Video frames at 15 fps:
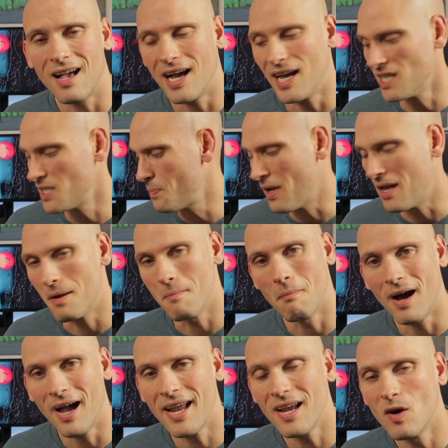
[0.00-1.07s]
I spent
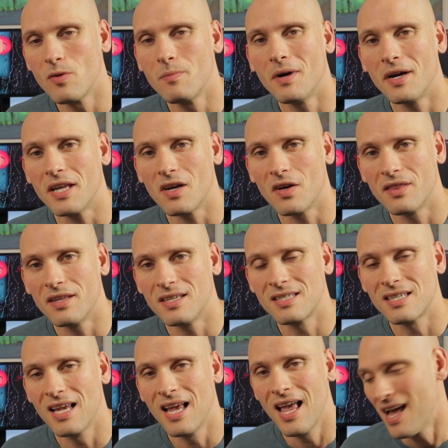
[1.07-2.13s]
my own money on this.